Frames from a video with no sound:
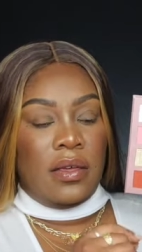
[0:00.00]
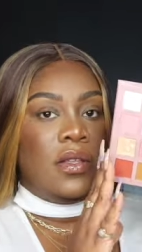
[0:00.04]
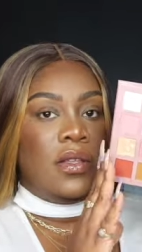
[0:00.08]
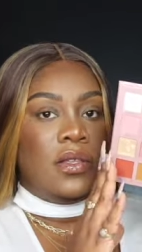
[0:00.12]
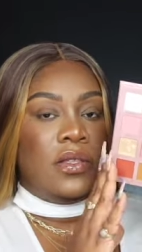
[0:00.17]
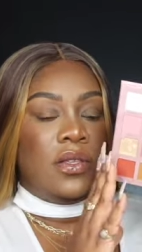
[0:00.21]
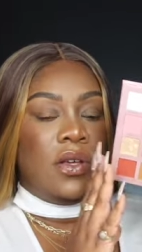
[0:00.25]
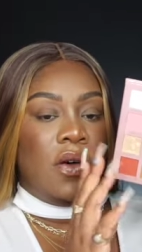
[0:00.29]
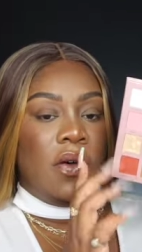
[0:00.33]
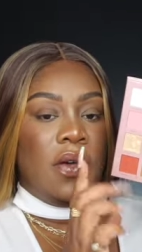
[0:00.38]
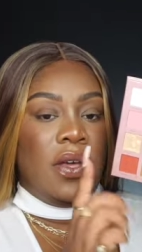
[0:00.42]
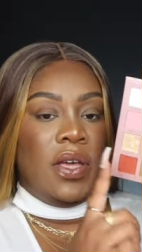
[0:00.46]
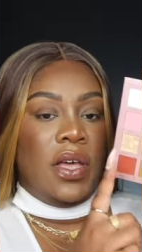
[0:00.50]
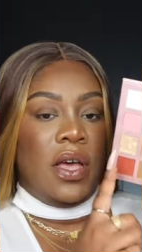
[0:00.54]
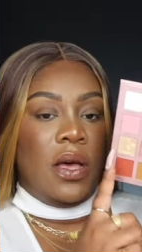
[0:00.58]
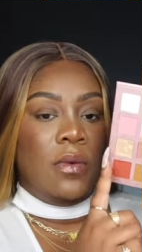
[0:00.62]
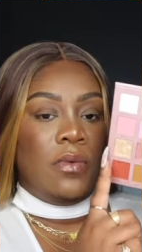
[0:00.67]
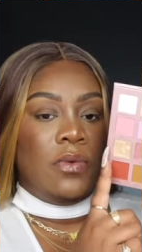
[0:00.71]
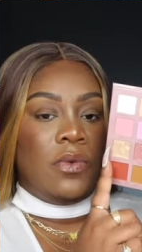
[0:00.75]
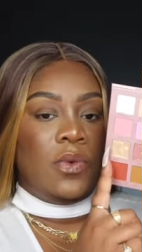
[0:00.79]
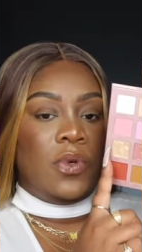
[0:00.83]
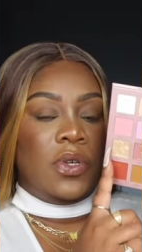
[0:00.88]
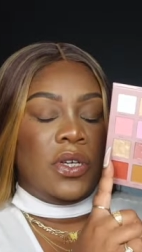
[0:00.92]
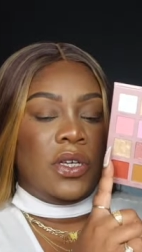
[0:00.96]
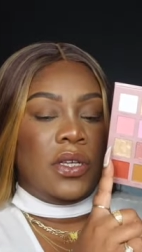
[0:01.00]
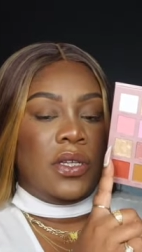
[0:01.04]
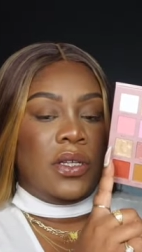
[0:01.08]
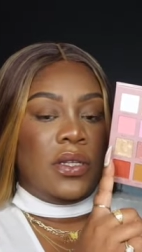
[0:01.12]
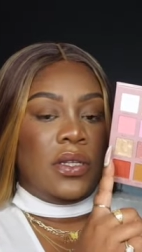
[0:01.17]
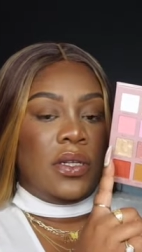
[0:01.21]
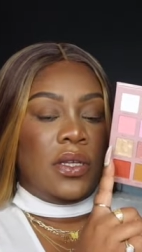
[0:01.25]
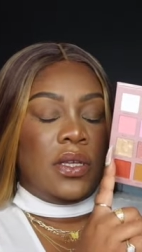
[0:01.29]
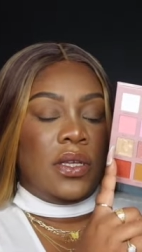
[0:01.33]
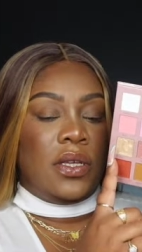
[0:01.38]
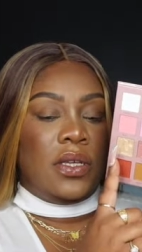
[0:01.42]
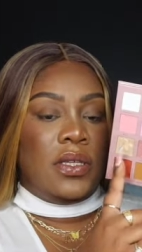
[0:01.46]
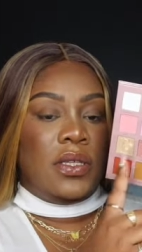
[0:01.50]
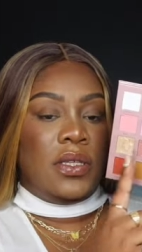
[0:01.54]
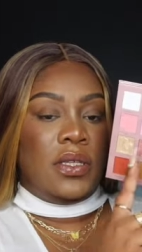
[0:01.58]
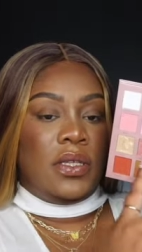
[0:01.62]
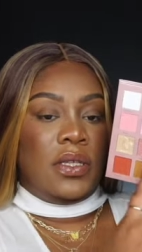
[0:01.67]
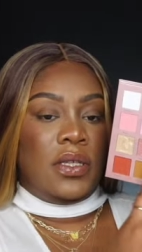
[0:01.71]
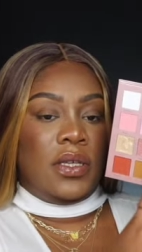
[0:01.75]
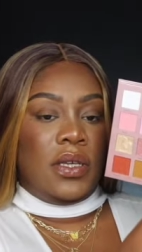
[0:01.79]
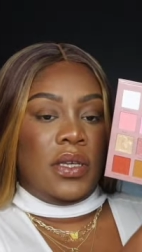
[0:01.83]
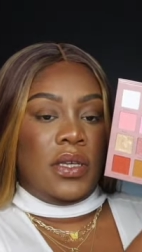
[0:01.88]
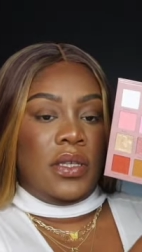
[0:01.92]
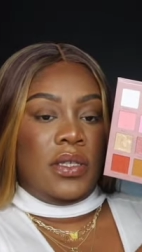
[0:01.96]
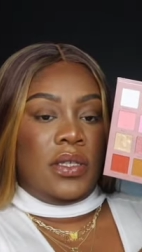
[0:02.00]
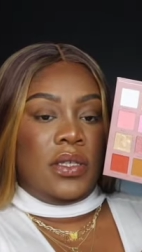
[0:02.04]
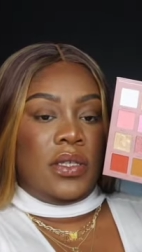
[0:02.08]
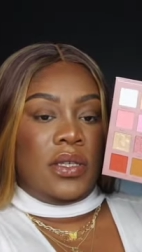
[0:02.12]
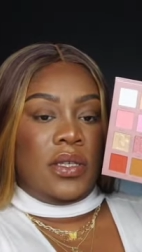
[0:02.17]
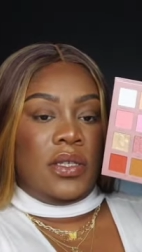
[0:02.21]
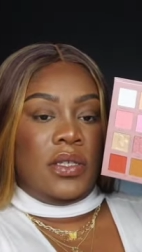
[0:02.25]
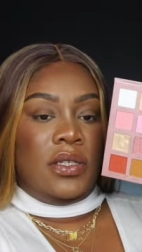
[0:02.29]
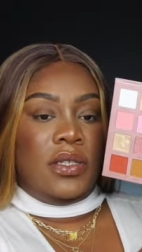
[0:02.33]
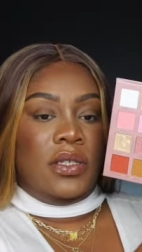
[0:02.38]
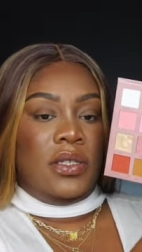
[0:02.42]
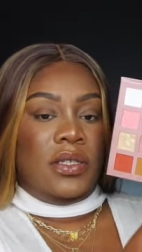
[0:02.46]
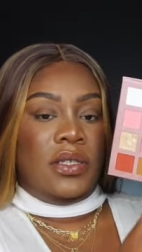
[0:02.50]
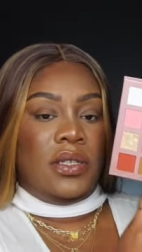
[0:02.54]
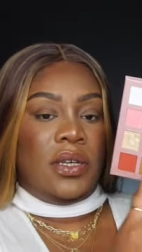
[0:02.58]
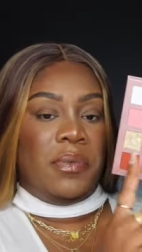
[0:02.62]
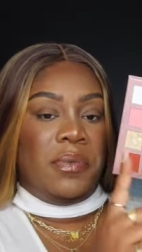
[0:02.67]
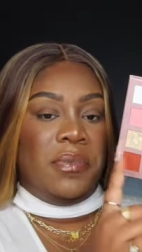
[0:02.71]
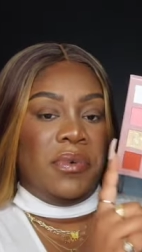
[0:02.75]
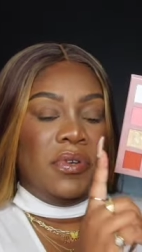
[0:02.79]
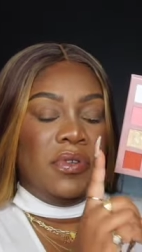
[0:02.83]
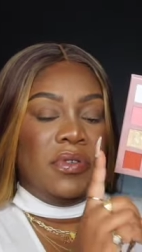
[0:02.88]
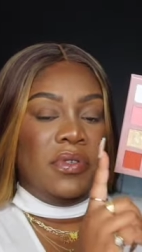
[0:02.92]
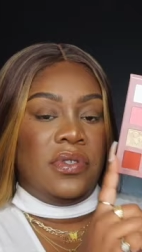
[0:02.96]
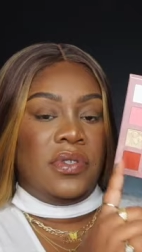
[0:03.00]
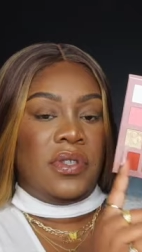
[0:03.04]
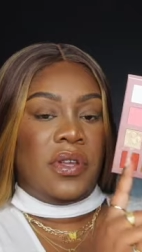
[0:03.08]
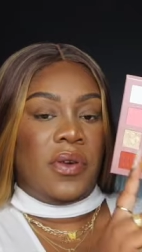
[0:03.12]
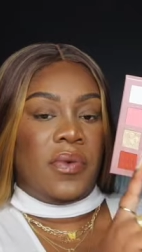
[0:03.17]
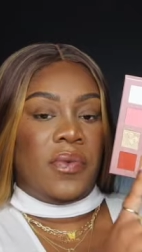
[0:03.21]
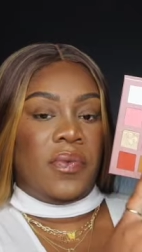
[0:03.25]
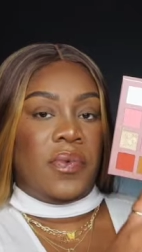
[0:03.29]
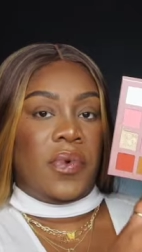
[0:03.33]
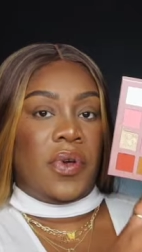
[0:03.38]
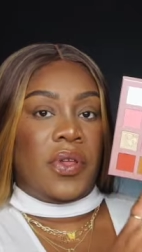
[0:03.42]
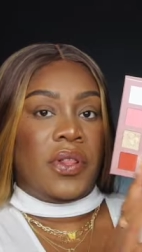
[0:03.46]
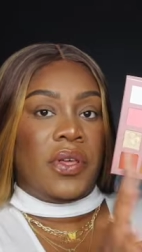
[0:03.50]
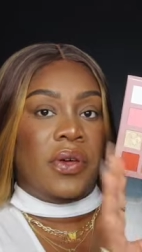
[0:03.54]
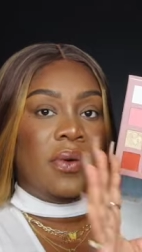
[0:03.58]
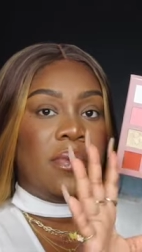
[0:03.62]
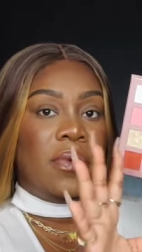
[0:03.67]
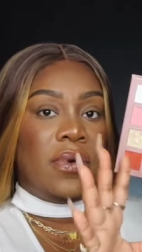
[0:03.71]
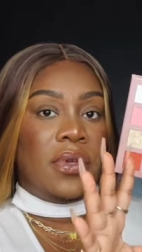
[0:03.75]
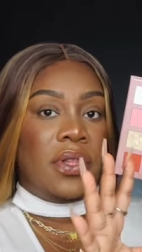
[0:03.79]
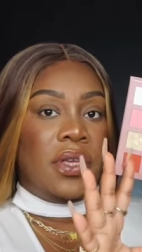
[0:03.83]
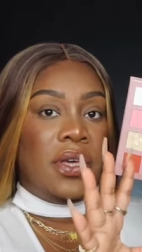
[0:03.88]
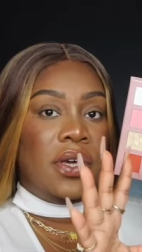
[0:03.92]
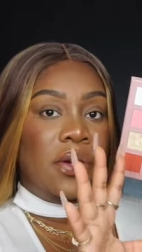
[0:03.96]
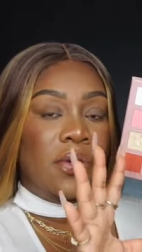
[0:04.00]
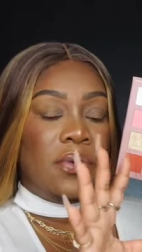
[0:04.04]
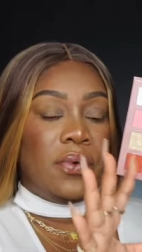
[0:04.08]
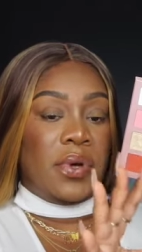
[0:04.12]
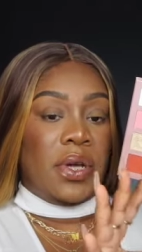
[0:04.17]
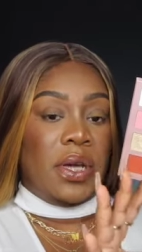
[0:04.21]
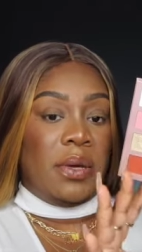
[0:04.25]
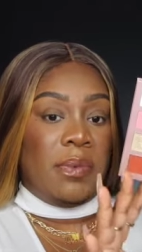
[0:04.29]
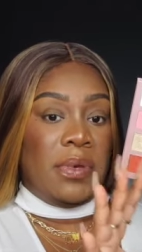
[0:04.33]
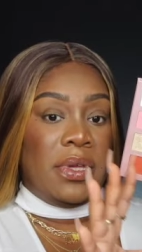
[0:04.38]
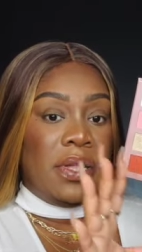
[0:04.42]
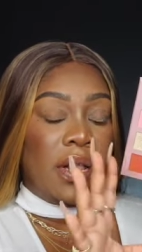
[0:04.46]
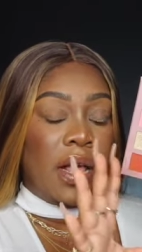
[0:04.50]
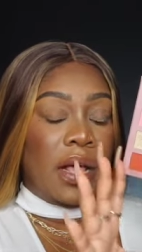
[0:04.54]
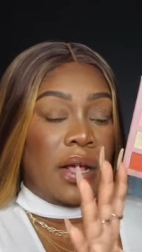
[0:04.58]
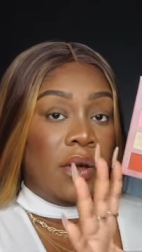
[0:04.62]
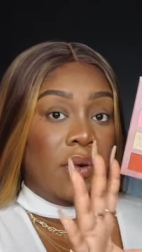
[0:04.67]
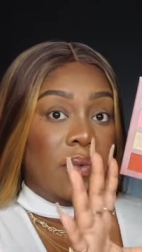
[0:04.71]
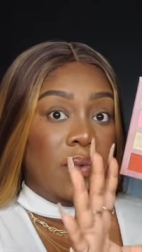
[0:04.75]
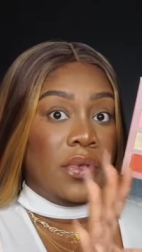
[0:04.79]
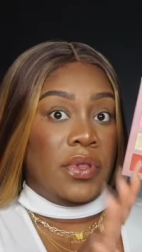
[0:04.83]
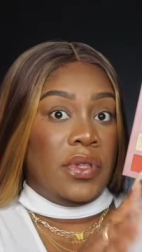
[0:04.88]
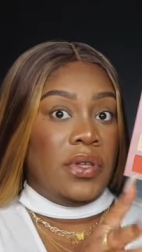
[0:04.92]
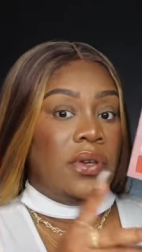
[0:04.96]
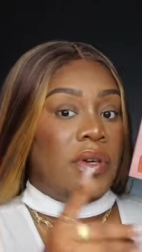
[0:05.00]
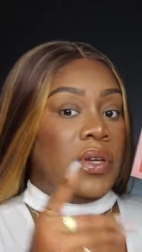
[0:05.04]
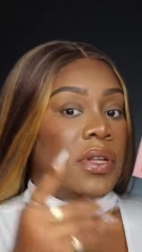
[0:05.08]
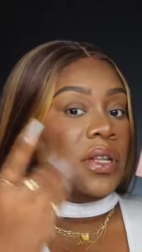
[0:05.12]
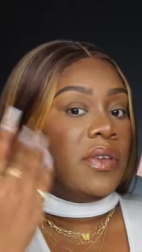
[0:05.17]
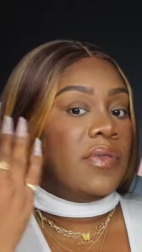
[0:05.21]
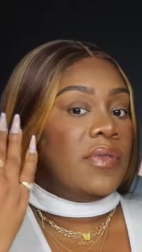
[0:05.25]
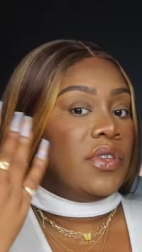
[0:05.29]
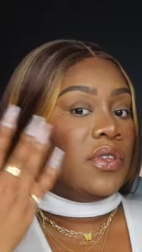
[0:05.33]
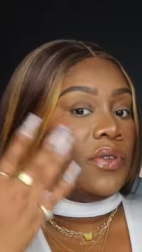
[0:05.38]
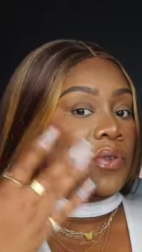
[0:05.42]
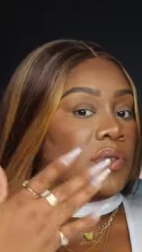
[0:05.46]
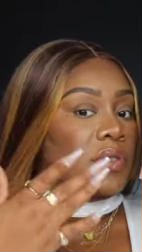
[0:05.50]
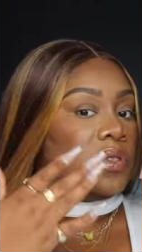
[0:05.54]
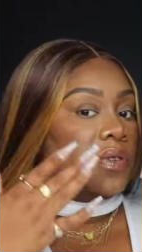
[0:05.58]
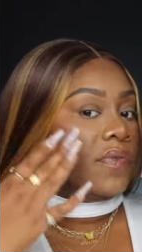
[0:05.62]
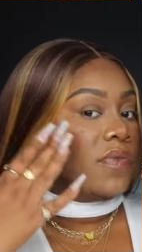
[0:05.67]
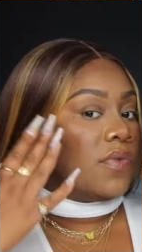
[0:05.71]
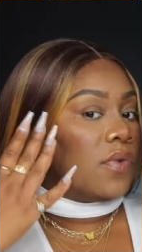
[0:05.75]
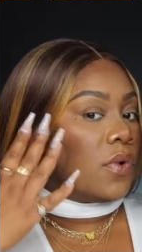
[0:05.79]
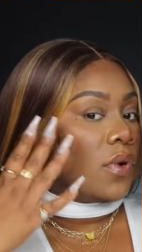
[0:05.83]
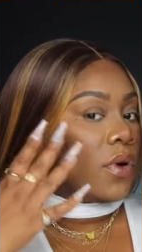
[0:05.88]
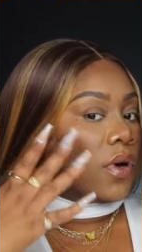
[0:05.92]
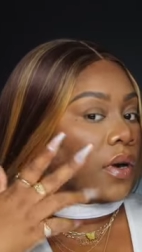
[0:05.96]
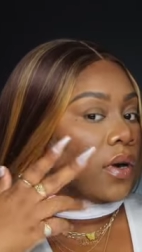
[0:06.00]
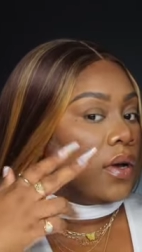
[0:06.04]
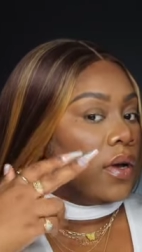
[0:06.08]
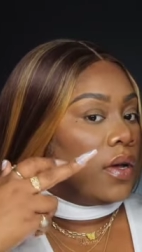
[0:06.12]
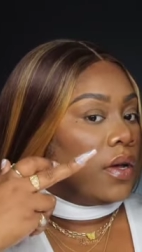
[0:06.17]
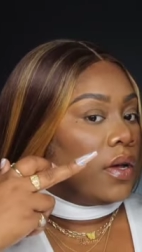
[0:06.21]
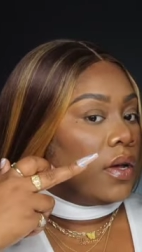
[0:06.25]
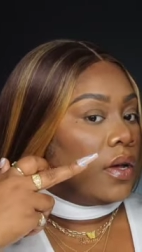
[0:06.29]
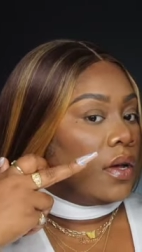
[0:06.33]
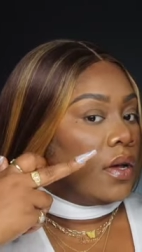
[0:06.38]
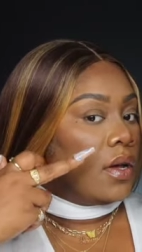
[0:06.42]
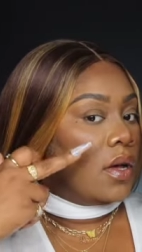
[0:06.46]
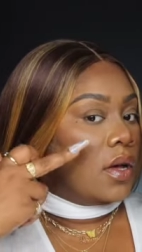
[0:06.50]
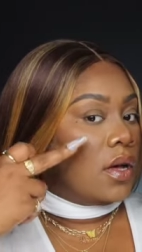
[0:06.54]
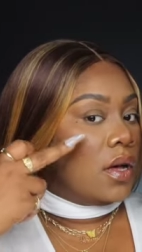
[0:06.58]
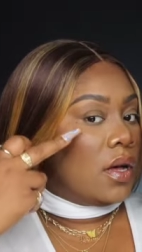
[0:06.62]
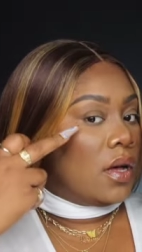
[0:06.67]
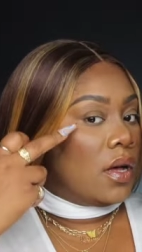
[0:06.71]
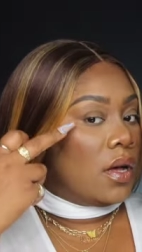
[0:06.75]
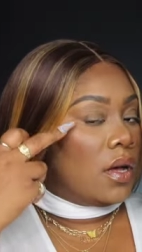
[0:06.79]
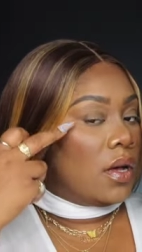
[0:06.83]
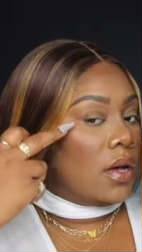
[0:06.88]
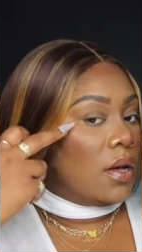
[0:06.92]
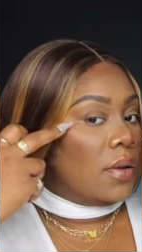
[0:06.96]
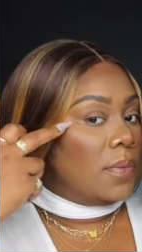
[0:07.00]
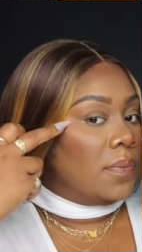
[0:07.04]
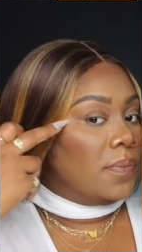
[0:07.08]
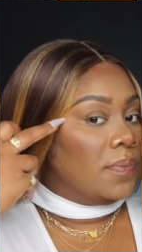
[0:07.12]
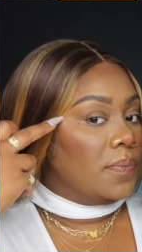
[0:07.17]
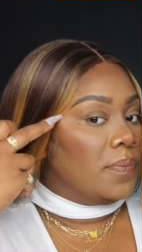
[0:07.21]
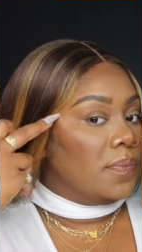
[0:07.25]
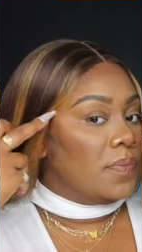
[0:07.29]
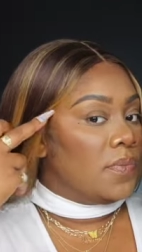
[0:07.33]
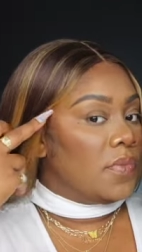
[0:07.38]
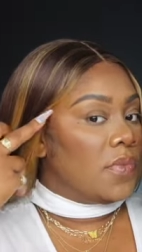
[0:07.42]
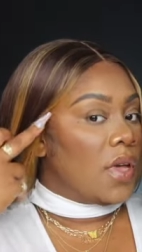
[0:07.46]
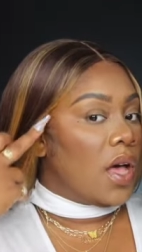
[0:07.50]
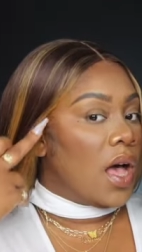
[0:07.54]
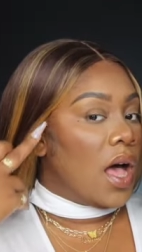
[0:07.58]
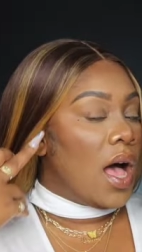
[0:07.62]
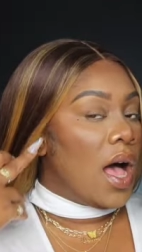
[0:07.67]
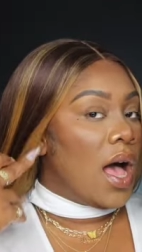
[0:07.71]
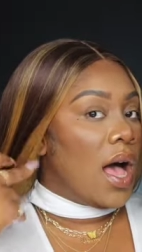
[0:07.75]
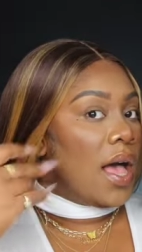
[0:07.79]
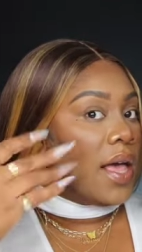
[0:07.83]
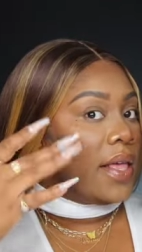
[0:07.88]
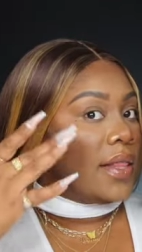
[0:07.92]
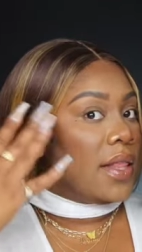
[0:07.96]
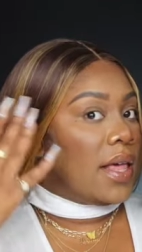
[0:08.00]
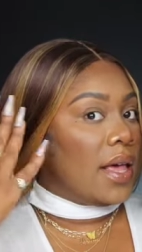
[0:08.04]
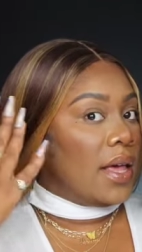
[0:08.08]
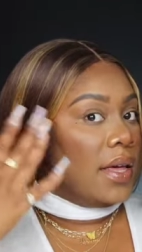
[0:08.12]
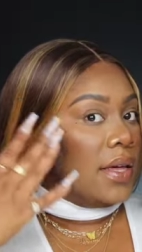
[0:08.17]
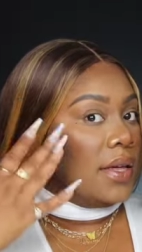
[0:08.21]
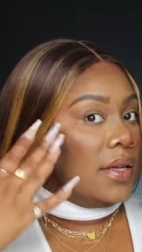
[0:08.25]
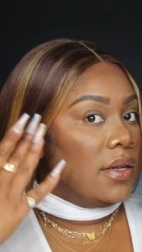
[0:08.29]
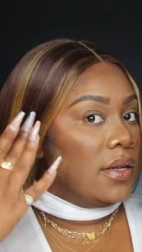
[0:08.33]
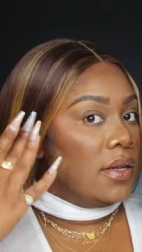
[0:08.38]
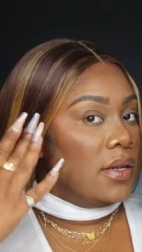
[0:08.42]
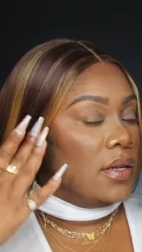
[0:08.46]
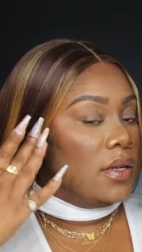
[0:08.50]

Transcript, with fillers: So it comes with six shimmers. They're really, really creamy, like really, you can even use it for um, a highlight